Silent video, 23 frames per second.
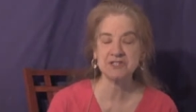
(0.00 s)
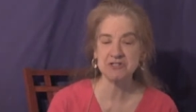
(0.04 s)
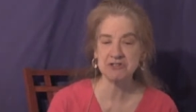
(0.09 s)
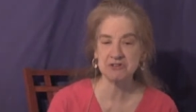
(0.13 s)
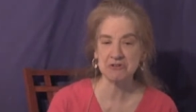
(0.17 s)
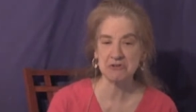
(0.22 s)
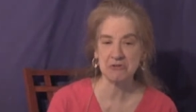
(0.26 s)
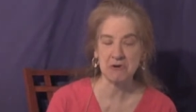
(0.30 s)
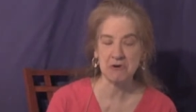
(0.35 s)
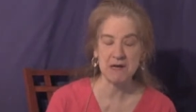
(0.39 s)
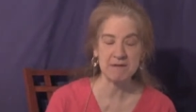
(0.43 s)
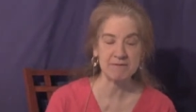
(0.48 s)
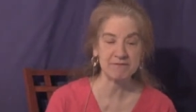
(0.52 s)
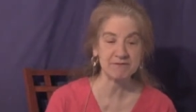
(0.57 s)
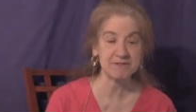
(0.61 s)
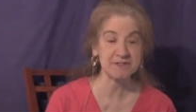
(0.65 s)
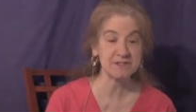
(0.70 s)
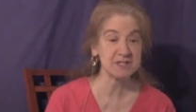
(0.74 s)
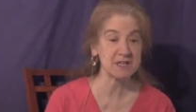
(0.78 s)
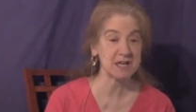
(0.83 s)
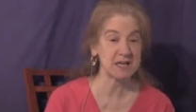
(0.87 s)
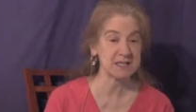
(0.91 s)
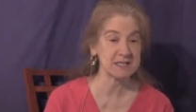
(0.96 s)
to
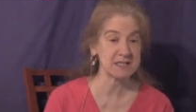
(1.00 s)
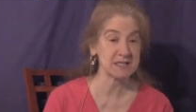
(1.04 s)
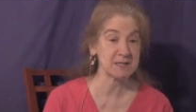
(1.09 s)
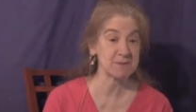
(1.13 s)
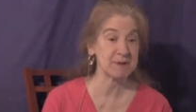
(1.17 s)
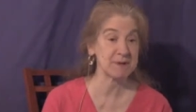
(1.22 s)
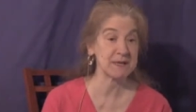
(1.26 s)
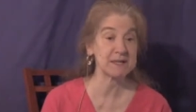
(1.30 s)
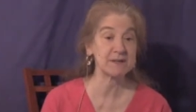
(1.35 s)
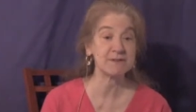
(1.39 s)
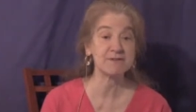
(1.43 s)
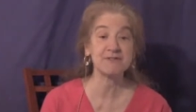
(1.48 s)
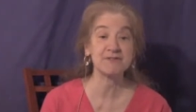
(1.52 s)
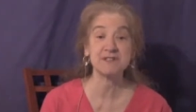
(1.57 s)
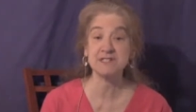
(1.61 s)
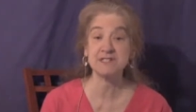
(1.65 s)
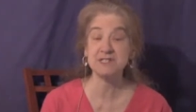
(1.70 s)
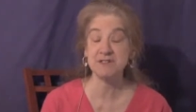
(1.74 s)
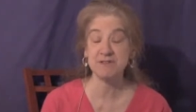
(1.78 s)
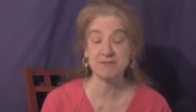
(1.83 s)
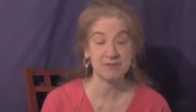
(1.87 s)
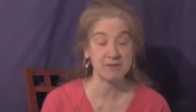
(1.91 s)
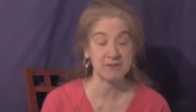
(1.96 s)
emphasize the
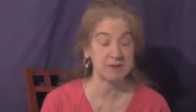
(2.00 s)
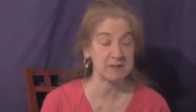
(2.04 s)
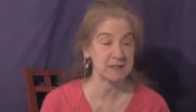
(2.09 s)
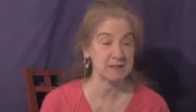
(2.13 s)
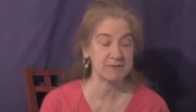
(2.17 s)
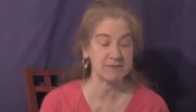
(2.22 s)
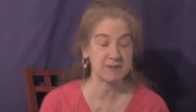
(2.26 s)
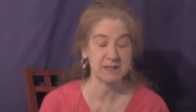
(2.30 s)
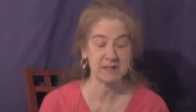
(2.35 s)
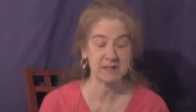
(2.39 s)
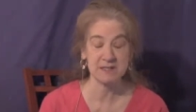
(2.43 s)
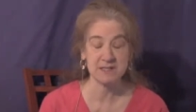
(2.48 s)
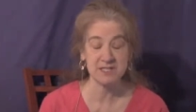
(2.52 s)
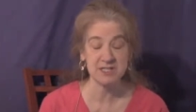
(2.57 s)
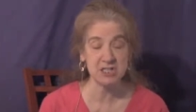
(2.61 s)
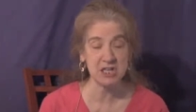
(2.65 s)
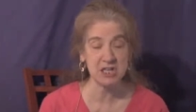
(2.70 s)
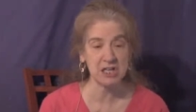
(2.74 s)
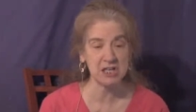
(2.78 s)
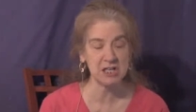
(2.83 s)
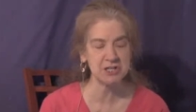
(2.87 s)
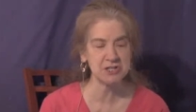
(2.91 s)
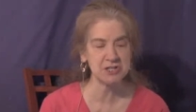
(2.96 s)
benefits of living in
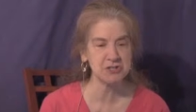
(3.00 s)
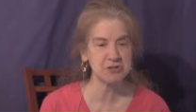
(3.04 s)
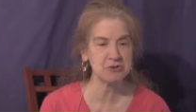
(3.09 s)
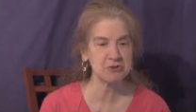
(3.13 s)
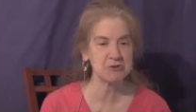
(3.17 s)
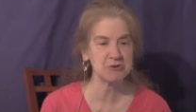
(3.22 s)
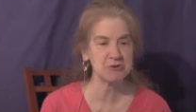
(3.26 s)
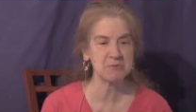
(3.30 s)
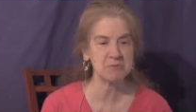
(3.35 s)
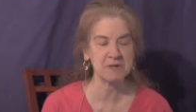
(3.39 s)
solitude,